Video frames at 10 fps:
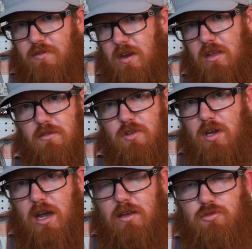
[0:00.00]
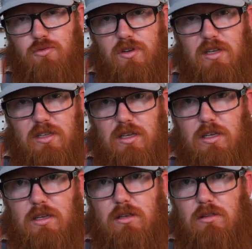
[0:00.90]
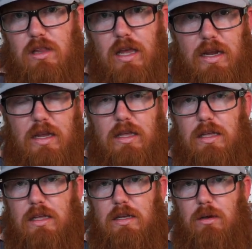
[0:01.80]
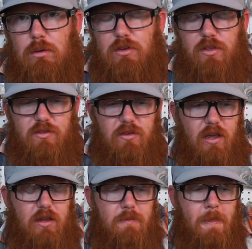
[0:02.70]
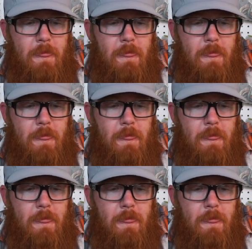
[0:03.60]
if any of you guys really like going to the site.